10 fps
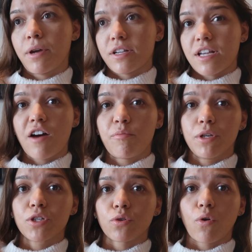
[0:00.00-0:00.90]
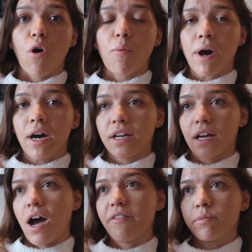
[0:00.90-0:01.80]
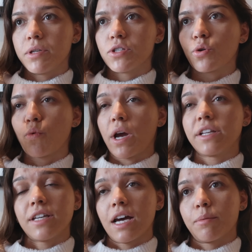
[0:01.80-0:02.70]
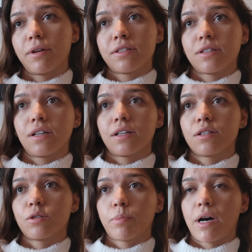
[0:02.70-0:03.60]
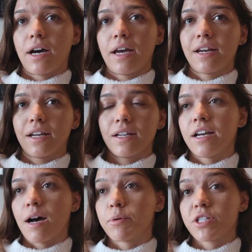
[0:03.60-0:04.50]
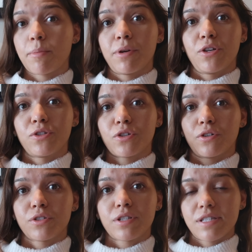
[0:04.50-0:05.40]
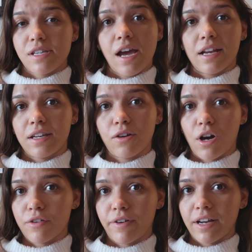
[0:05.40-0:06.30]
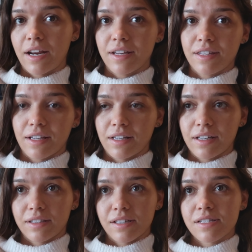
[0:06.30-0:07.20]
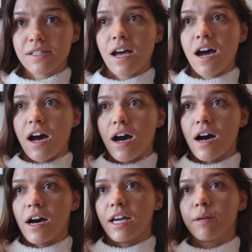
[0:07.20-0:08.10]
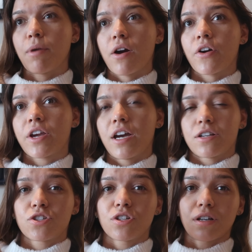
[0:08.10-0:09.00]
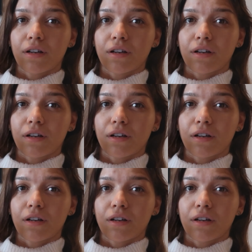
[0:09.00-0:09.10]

because I've been to Oman and I haven't been to Kuwait yet, but in Dubai and in Abu Dhabi you don't see, and you can't find anything like this. In Marrakesh,